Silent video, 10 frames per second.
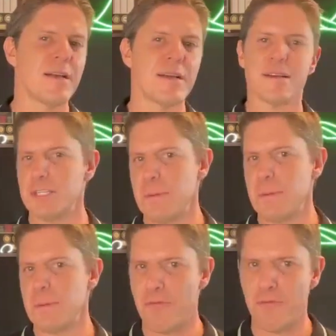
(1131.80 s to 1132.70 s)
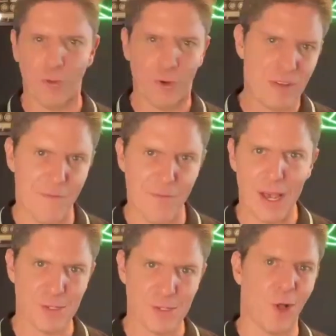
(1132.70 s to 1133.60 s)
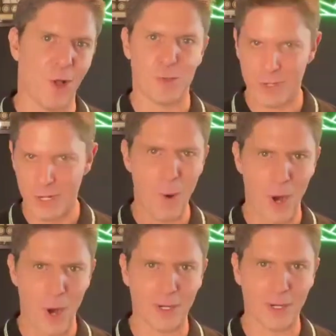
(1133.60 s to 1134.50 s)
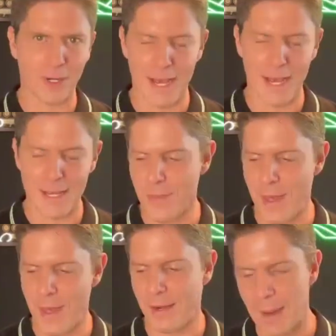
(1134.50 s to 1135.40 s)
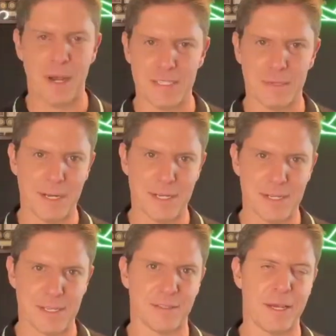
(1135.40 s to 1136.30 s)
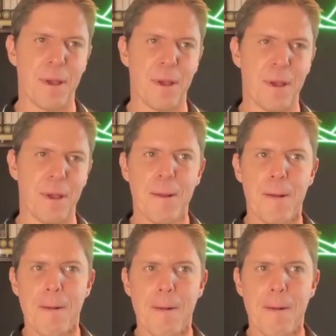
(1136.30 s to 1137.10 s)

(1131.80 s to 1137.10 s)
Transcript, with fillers: you know, spent $45,000. We did a whole podcast on that, on optimizing my sleep.